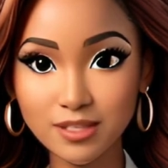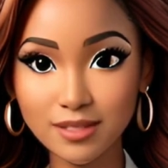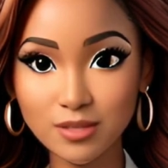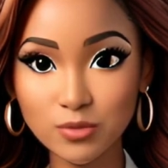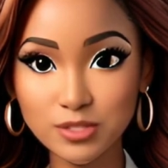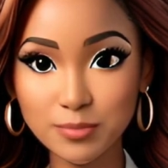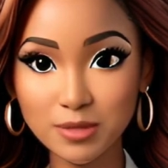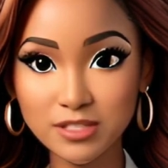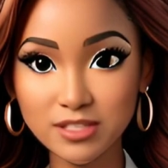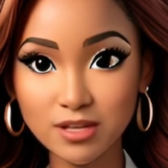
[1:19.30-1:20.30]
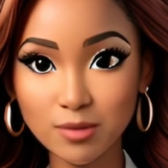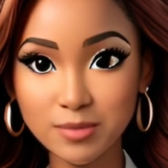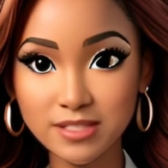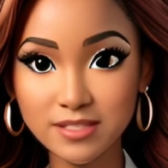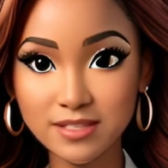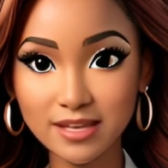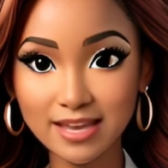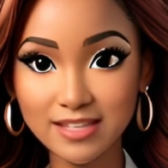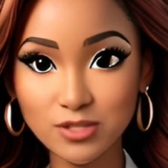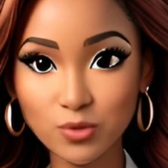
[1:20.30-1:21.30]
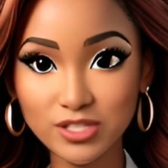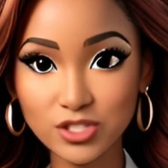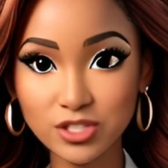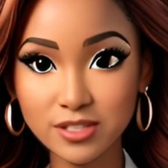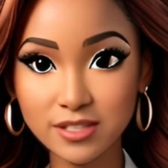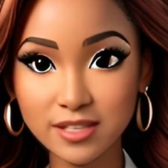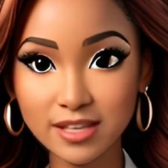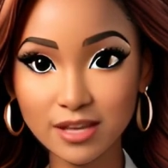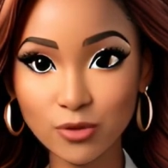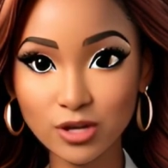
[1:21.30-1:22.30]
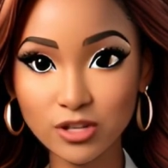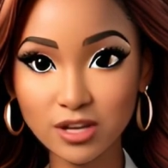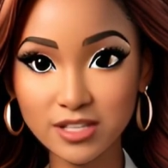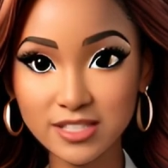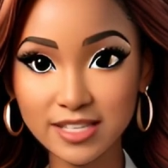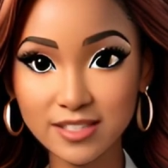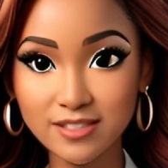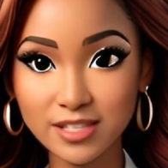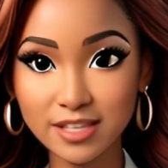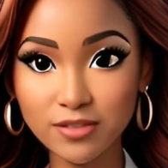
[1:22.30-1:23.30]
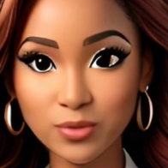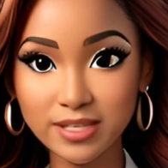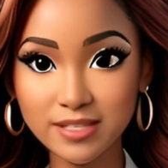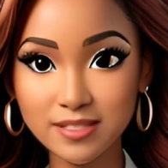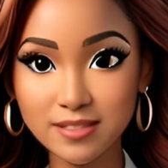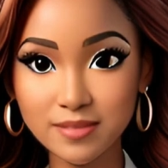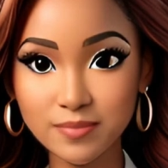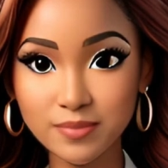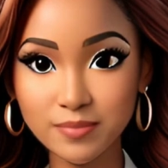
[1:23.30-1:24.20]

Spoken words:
The more engaged you are with your audience, the more likely they are to engage with you back.